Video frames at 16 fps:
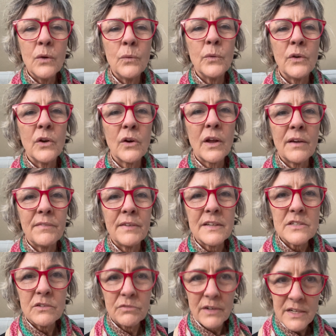we're not having
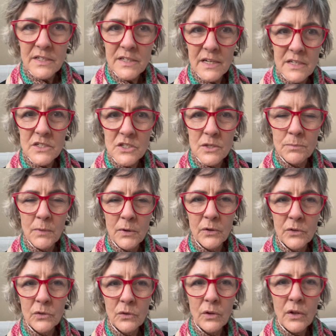to reteach the
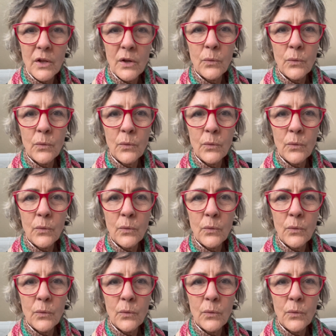model.